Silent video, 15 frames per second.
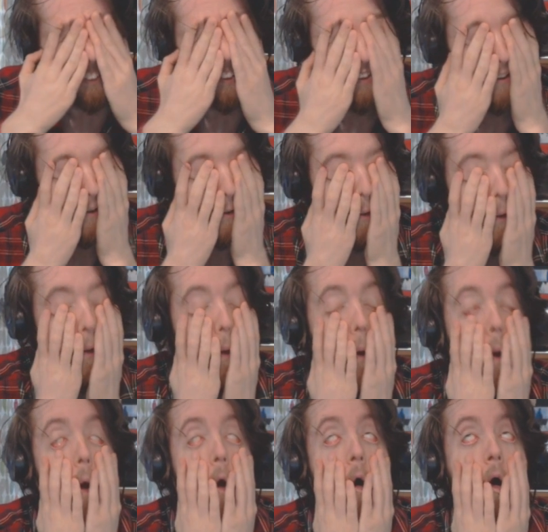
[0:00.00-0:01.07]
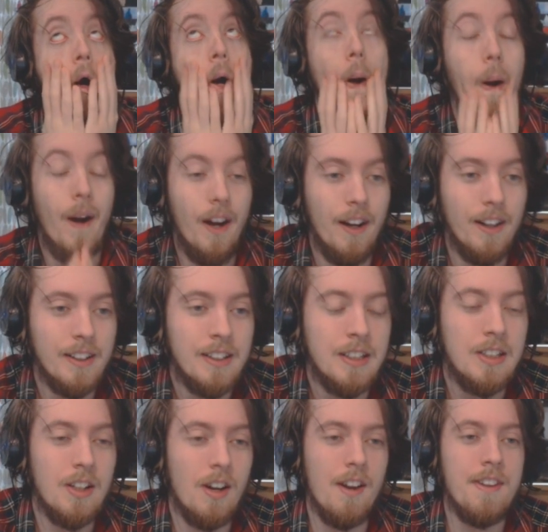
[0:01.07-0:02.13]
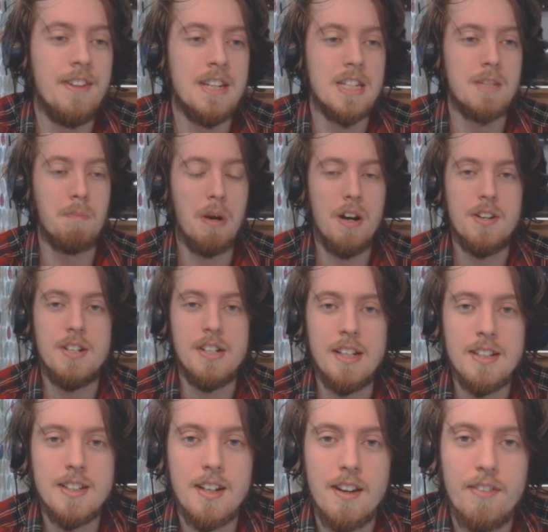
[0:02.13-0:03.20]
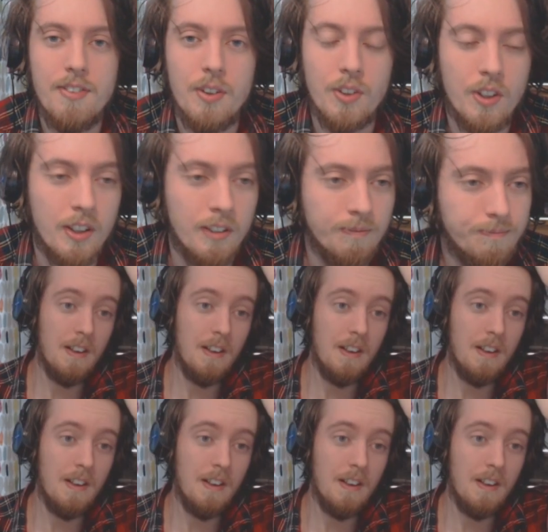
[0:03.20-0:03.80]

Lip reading: Oh god, this purging is gonna feel good.